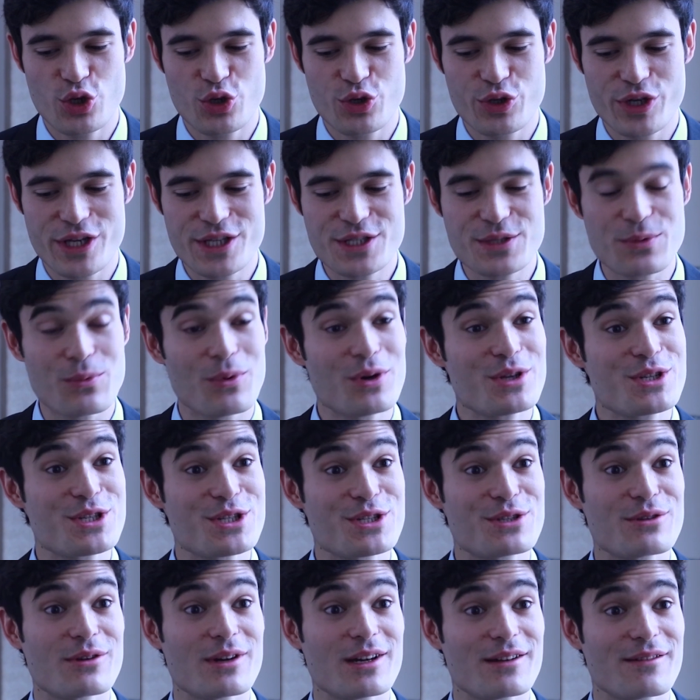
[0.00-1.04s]
need to want to
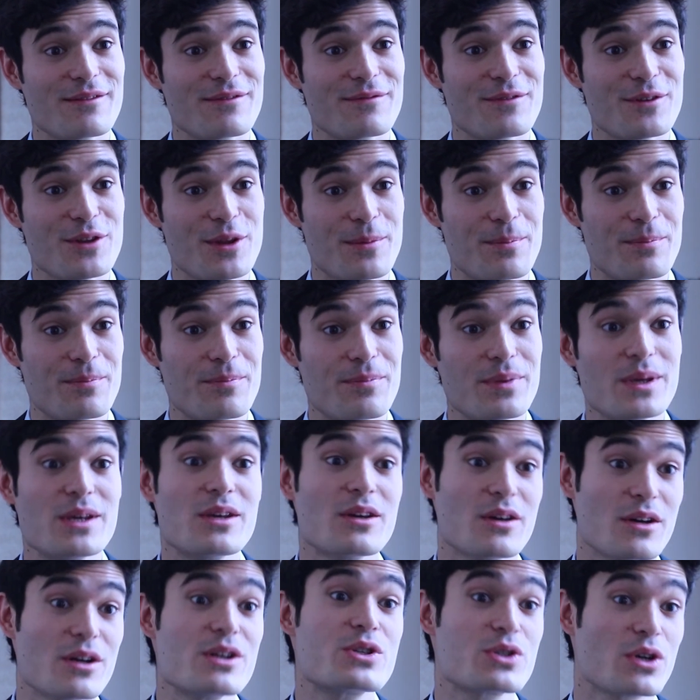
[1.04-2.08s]
do it for the
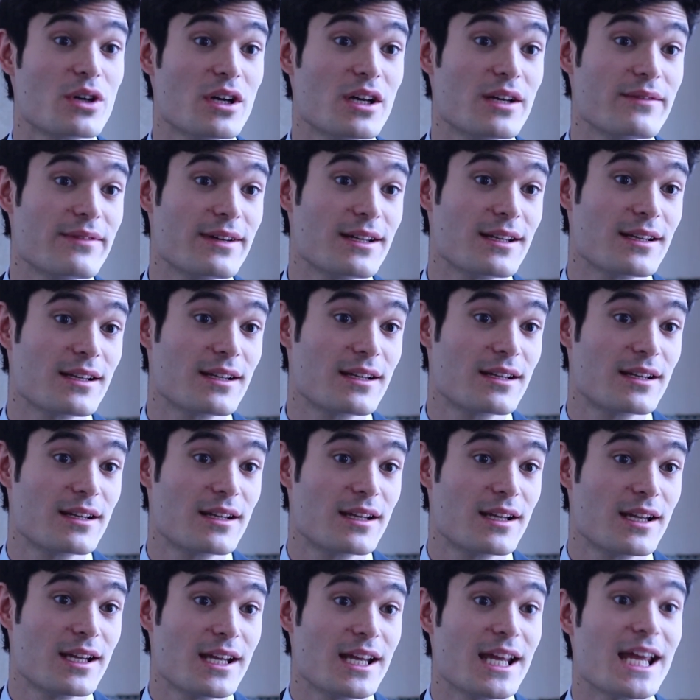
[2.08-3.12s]
pure joy of it,
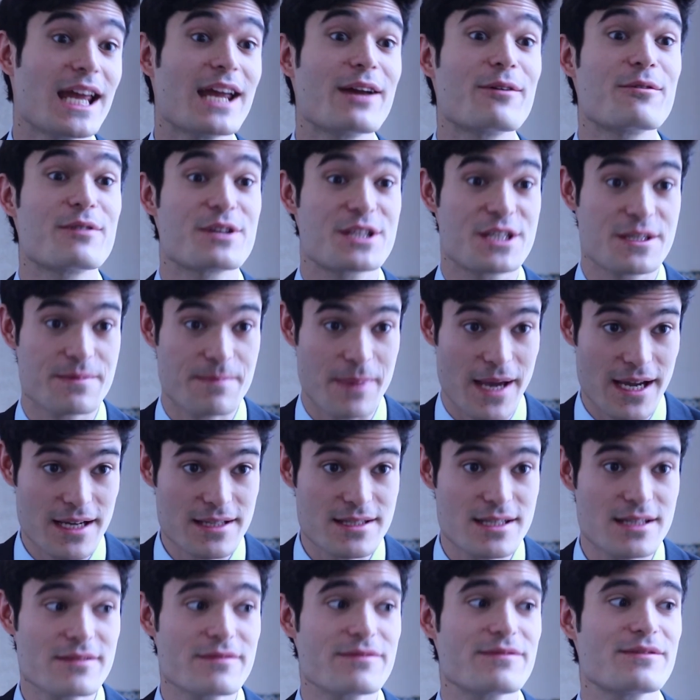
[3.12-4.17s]

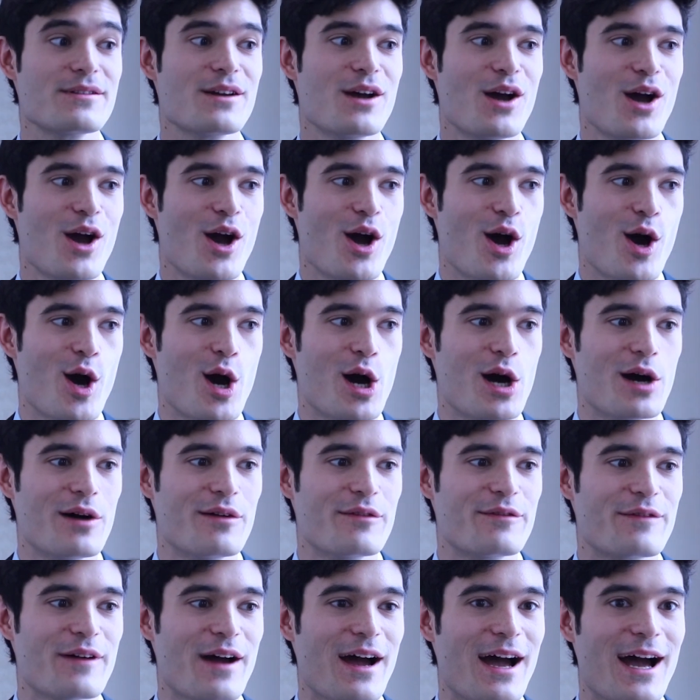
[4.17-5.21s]
irrespective
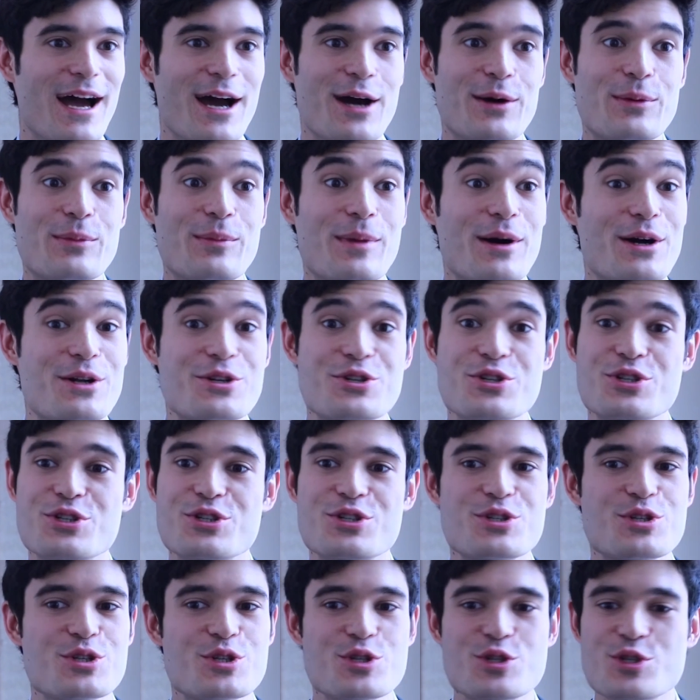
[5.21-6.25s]
of how much
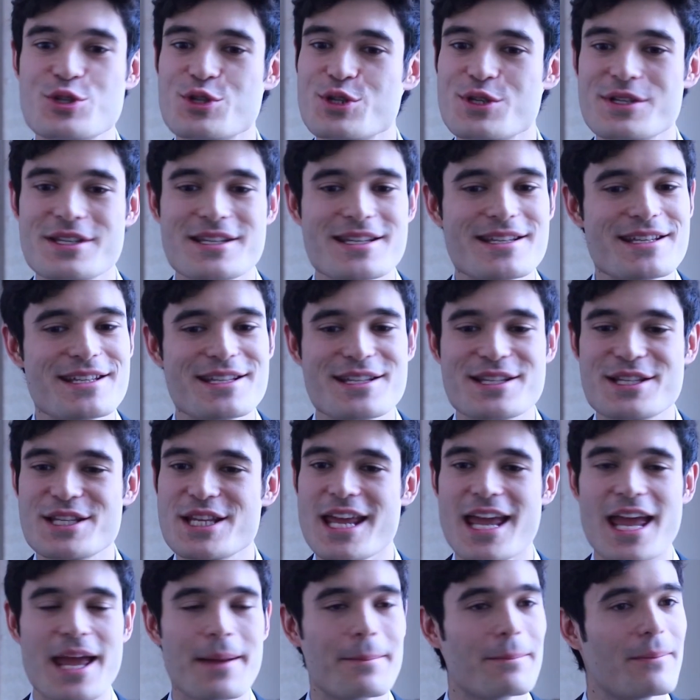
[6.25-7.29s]

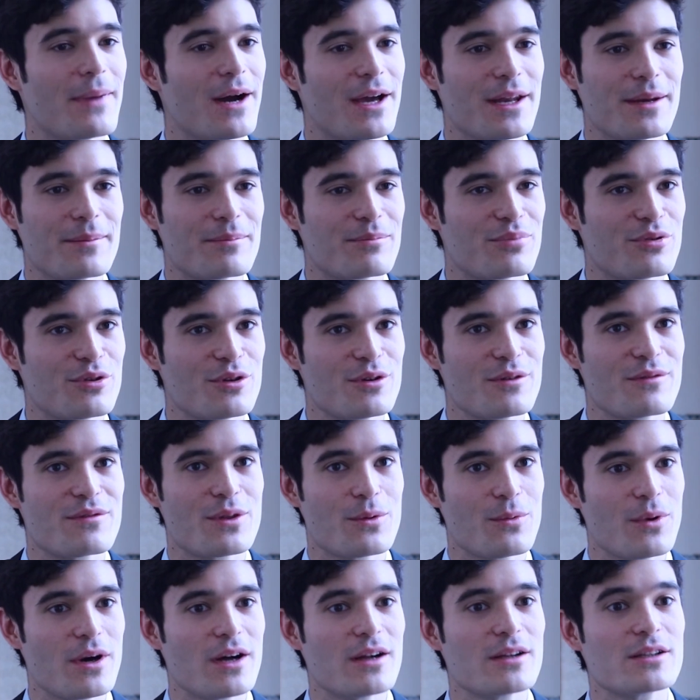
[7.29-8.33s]
it might improve
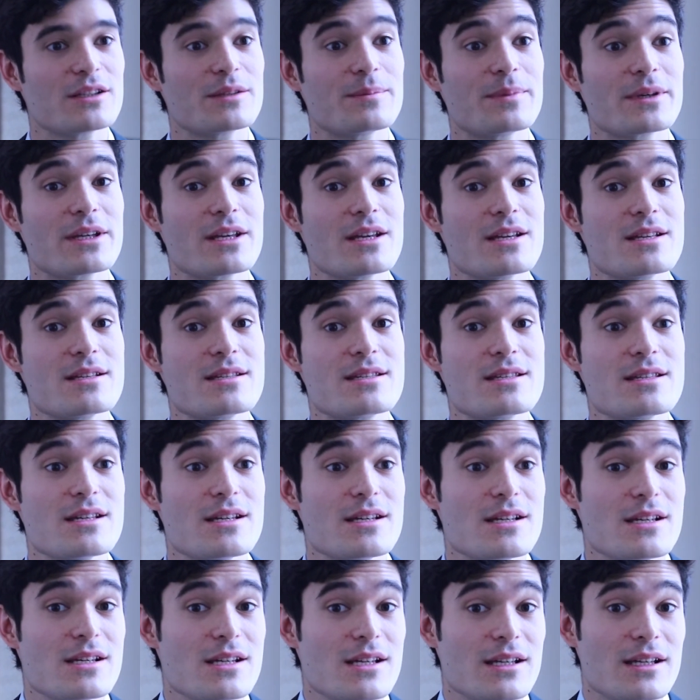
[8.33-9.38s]
the world, because
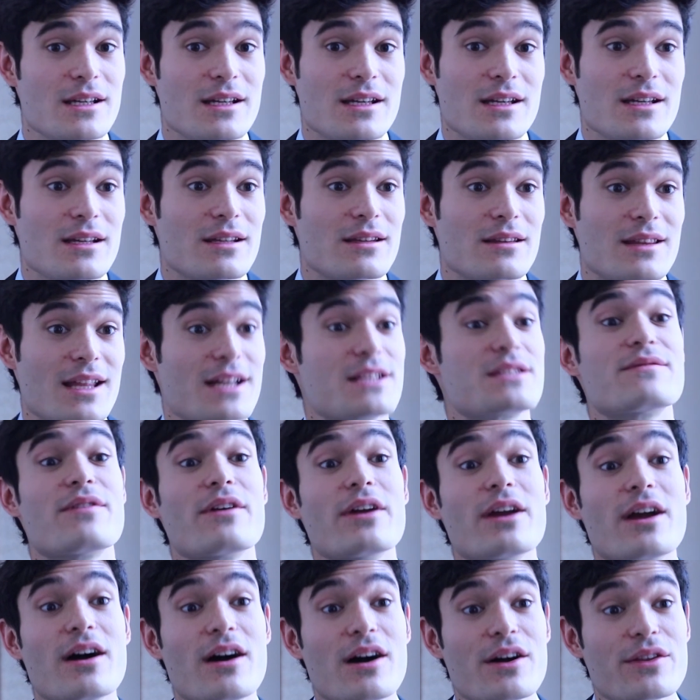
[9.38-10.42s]
that's a
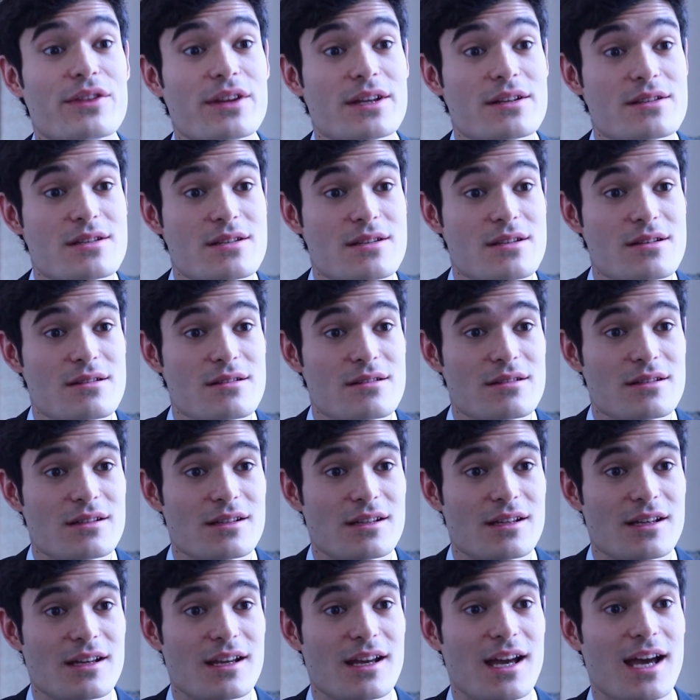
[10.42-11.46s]
very hard thing to do.
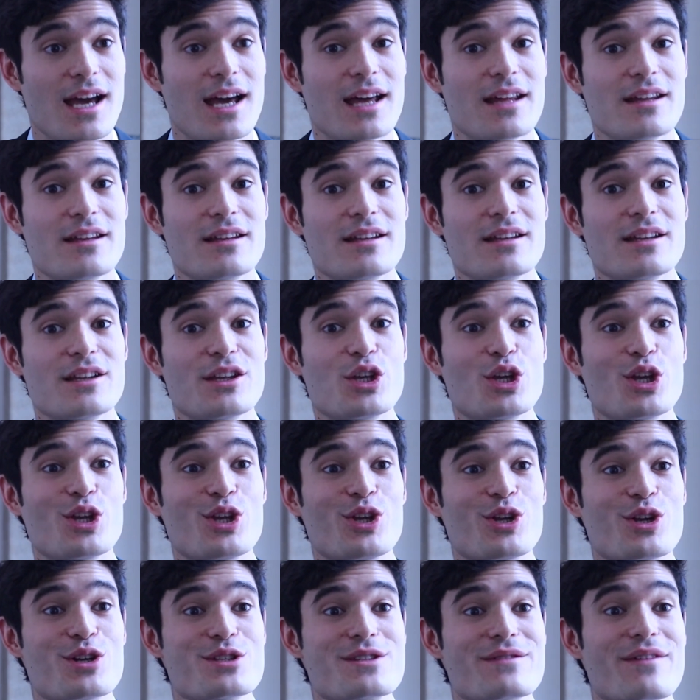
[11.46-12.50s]
And
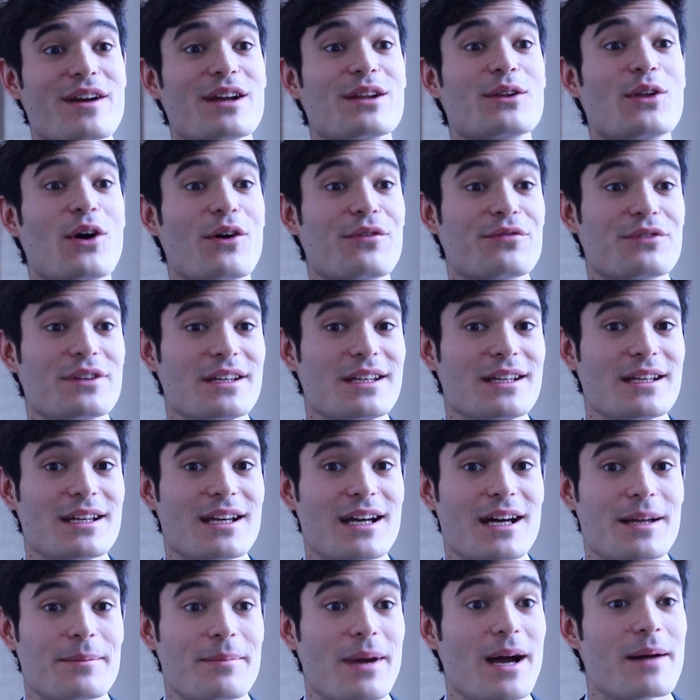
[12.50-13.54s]
you know, it's a very lofty
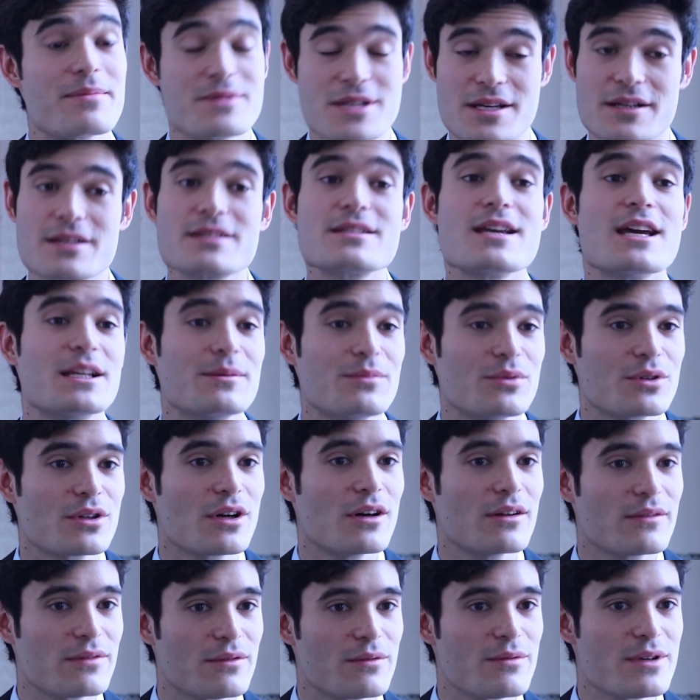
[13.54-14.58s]
and perhaps unattainable
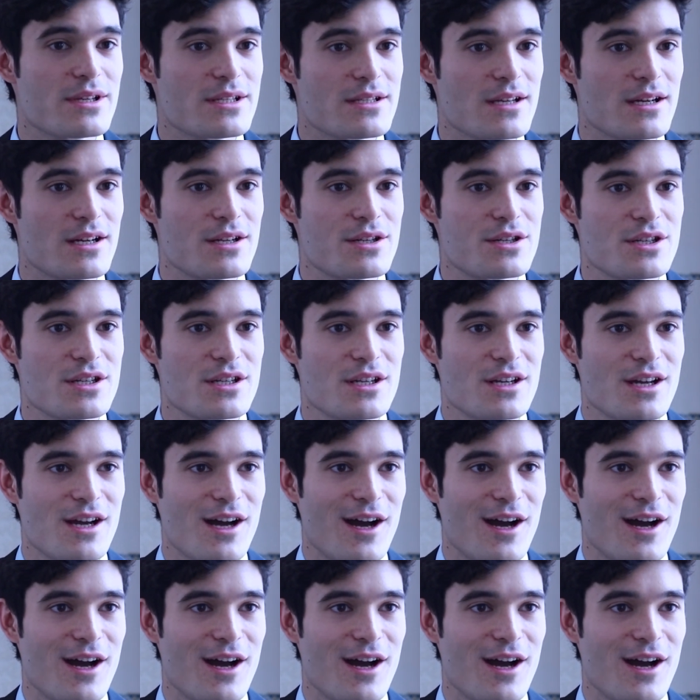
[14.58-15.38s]
goal for research.